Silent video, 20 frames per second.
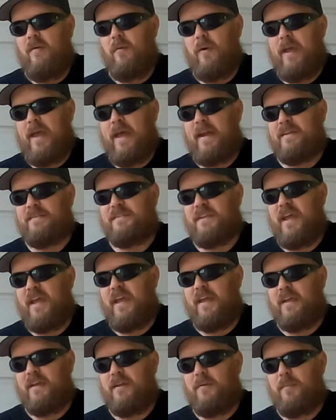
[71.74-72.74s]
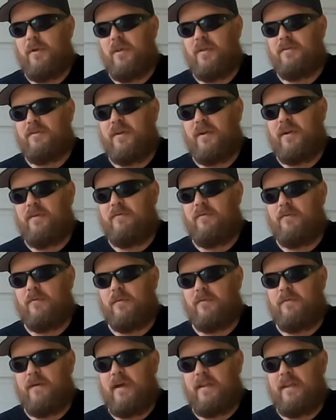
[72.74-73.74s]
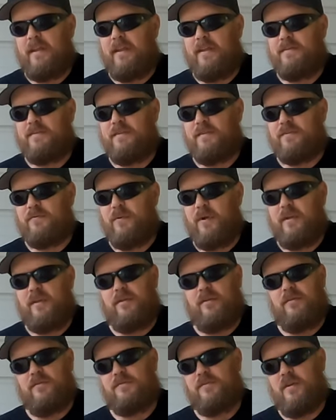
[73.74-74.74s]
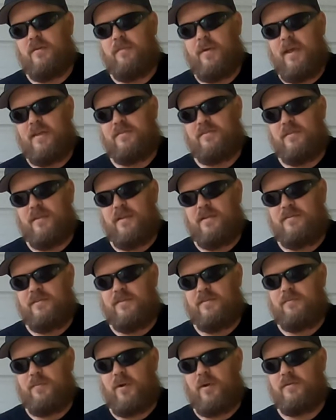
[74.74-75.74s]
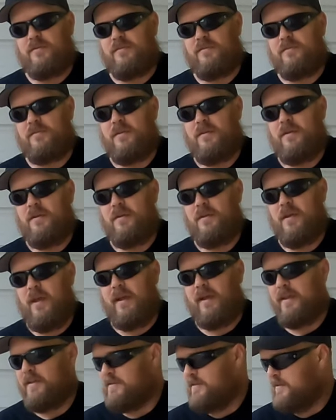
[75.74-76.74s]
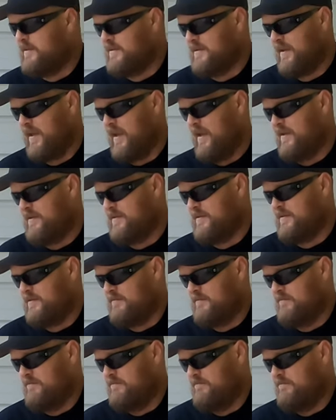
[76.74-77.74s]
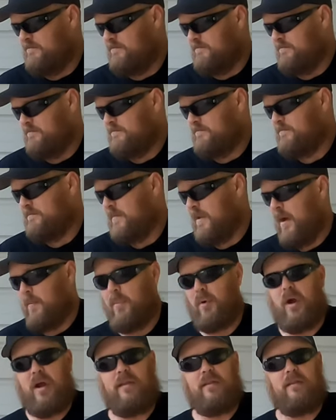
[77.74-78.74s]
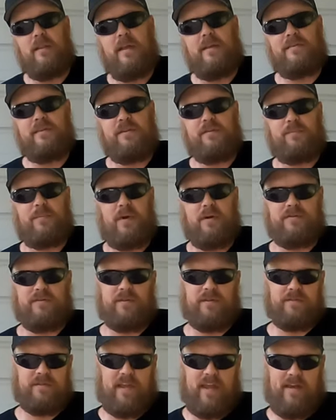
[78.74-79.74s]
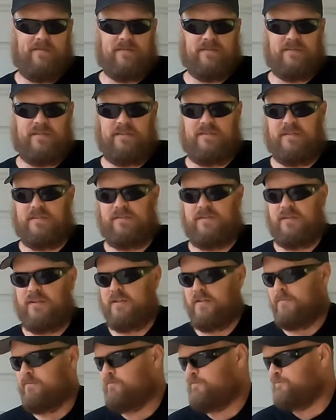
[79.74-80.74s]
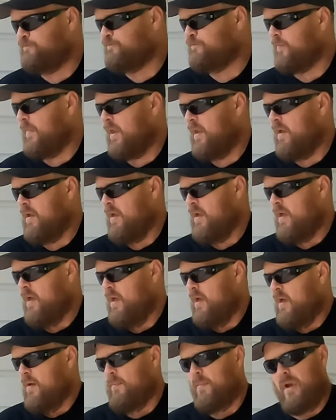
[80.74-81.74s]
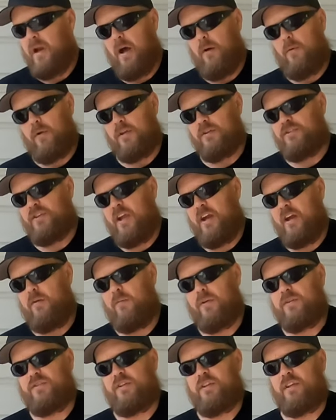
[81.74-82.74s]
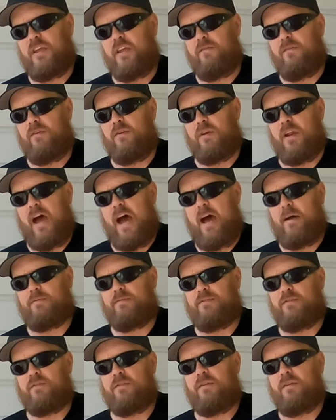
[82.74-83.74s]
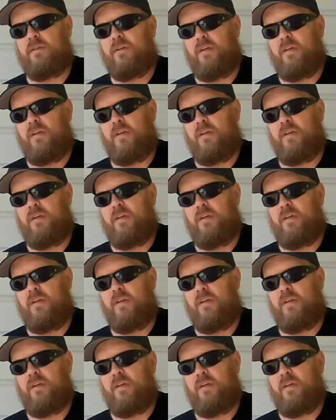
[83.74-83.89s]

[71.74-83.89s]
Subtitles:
We had a saying in the military, if you want to find the easiest way to do something, ask the laziest person. I guess in this case, I'm probably the laziest person because I haven't seen this done. But I want to share it with you to give you an option